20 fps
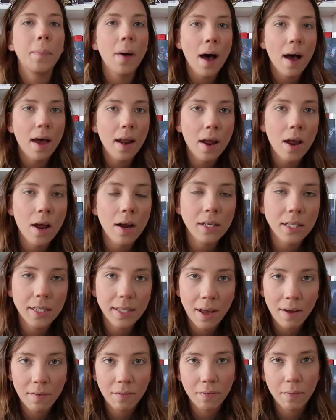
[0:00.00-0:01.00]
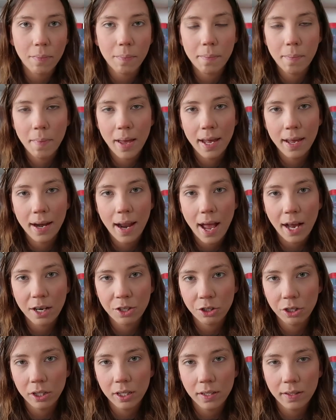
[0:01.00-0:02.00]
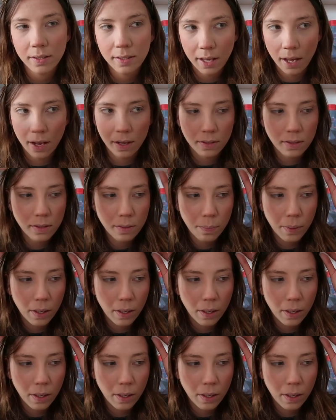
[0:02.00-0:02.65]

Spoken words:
but her death made actually sense